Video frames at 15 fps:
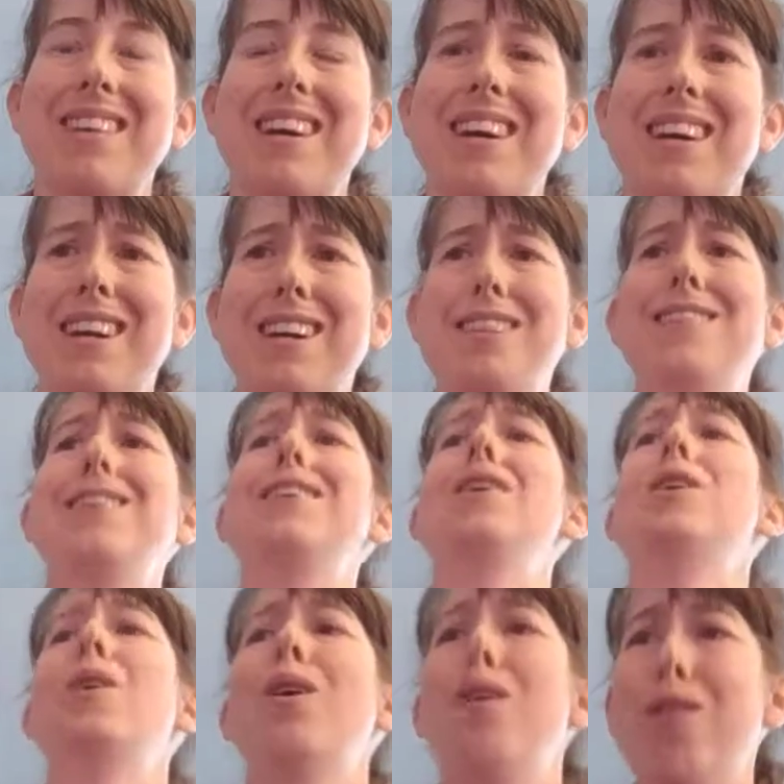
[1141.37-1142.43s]
like,
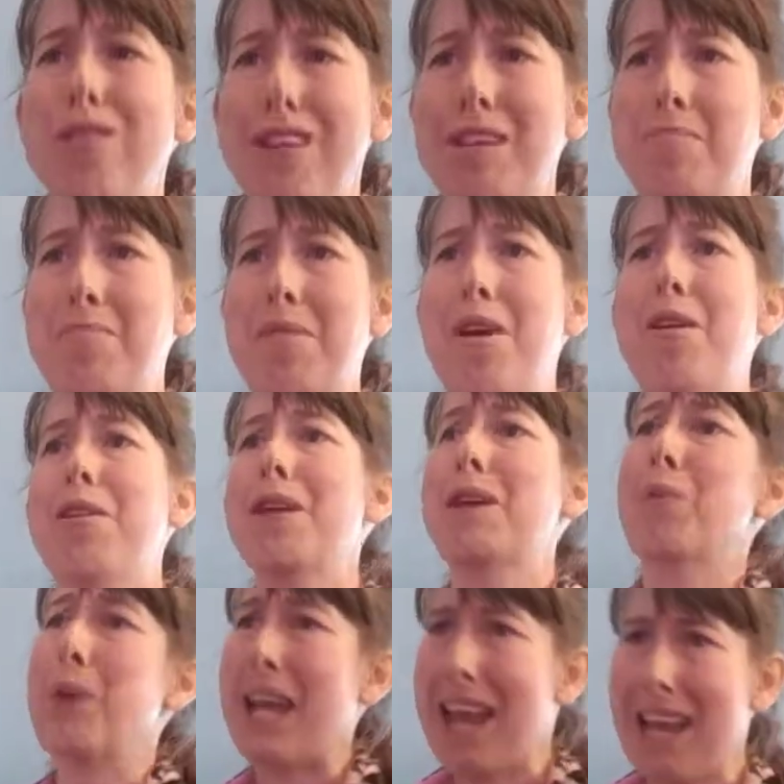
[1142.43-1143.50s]
oh, holy moly,
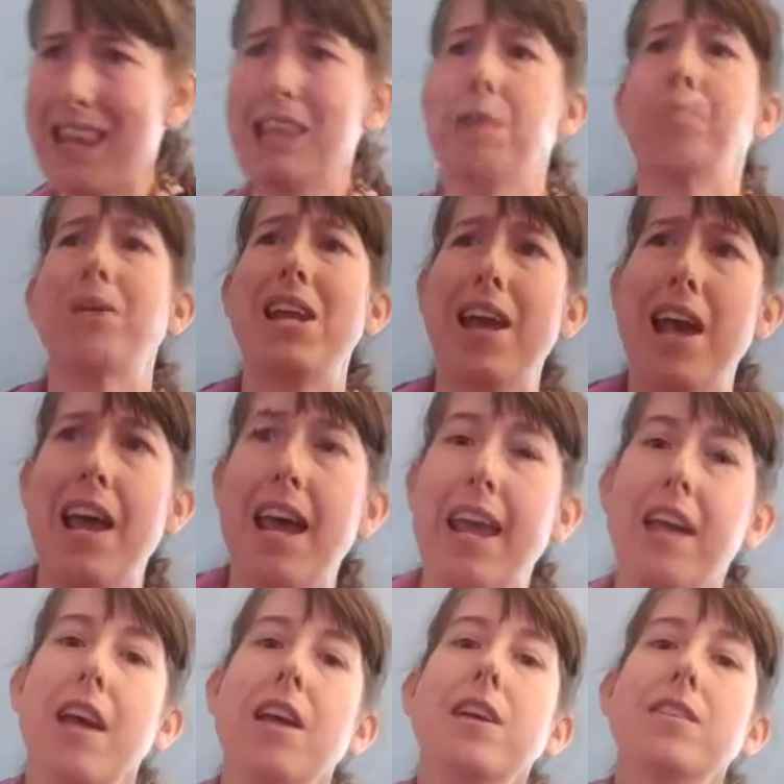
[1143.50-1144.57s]
we got lipid
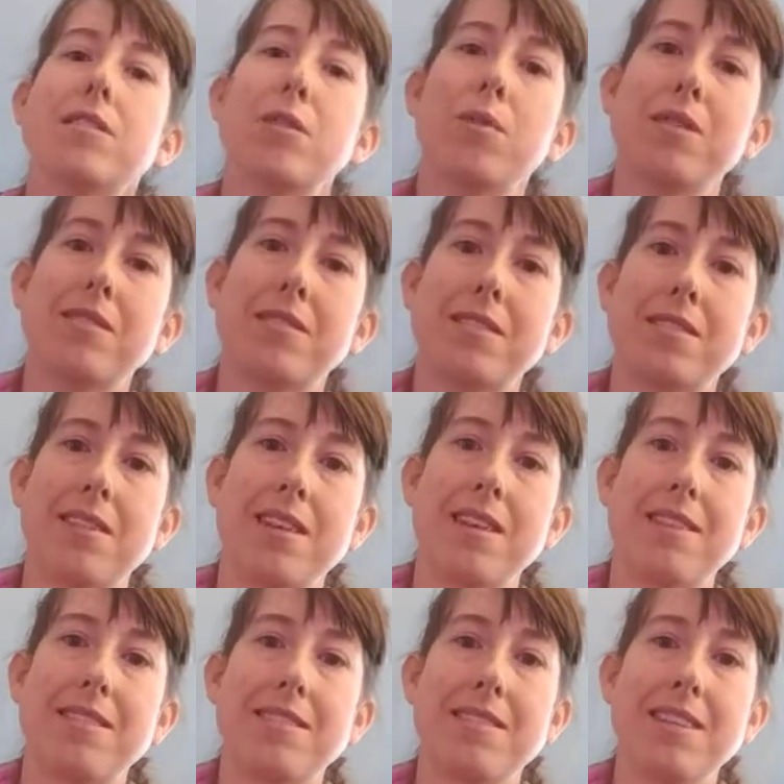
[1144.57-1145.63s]
A. So
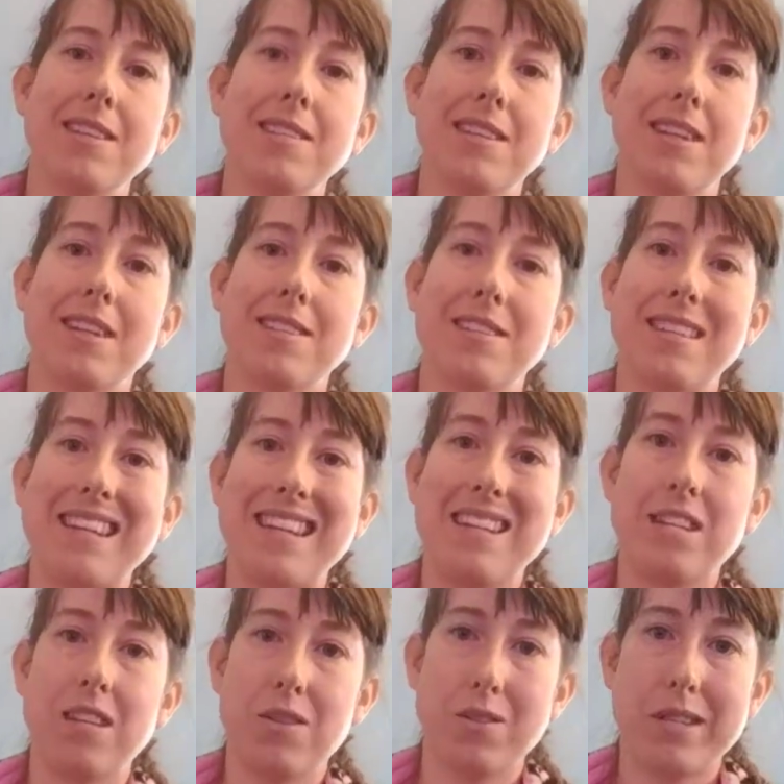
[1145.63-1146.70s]
it sees it as an
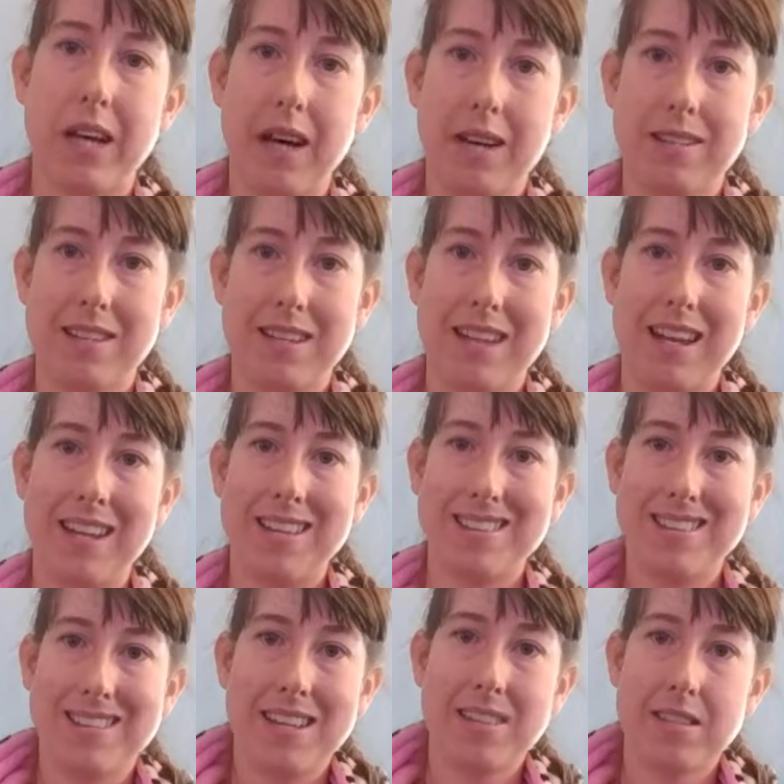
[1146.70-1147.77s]
endotoxin, and it
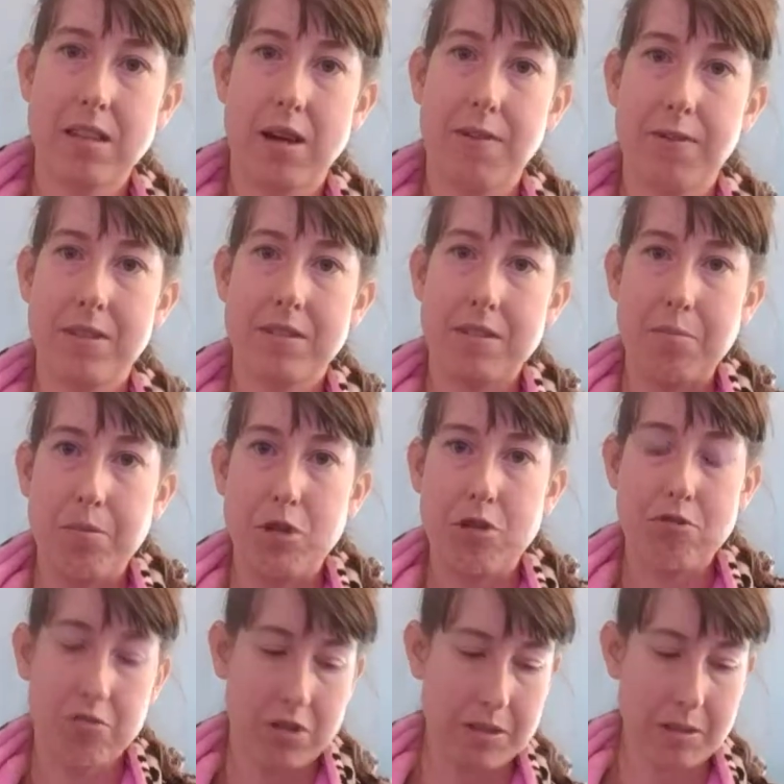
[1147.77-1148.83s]
sets off this
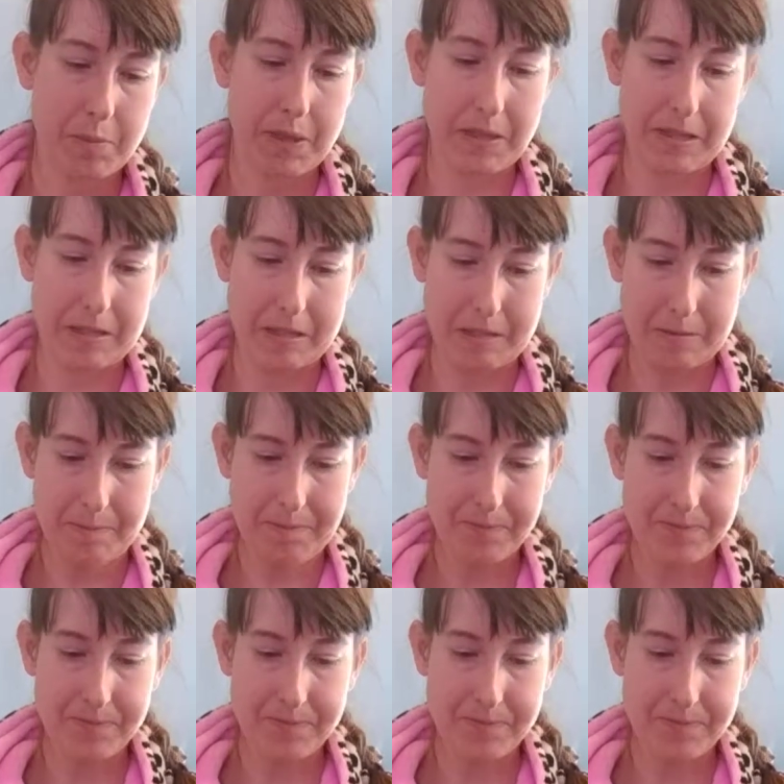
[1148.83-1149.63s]
immune response.